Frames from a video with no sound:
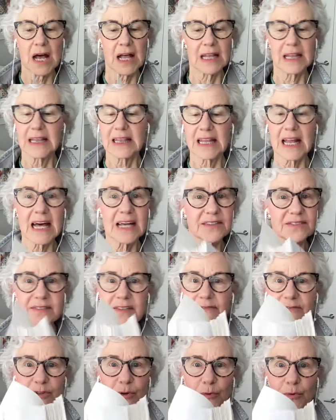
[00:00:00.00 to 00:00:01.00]
lots
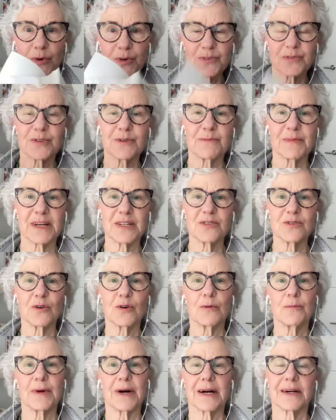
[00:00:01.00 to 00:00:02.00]
of tools from my
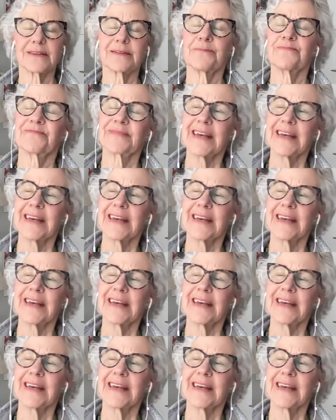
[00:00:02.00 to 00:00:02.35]
toolbox.